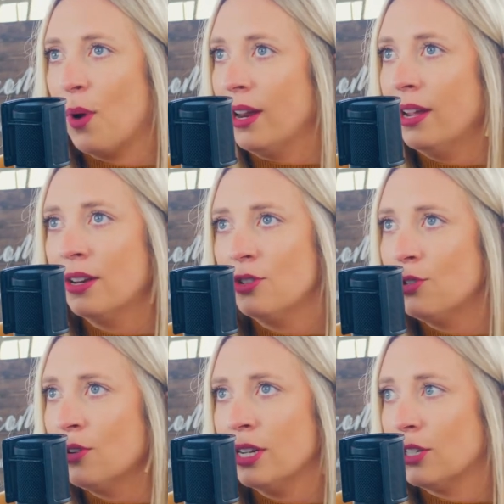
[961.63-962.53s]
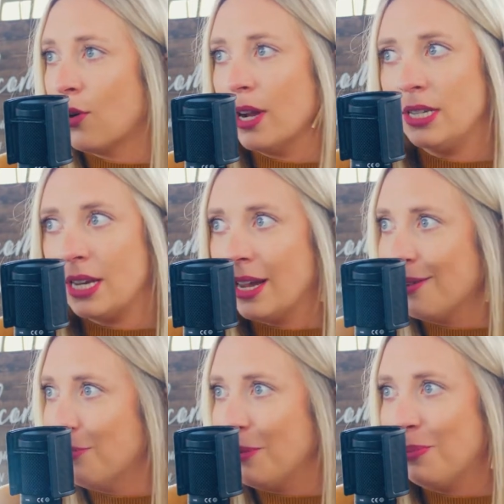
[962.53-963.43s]
wedding industry is crazy
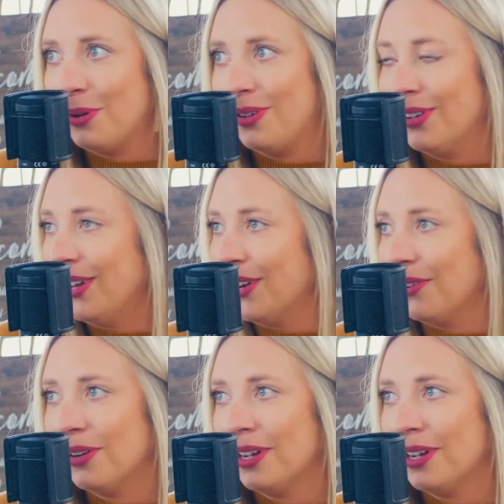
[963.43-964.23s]
and people, you know,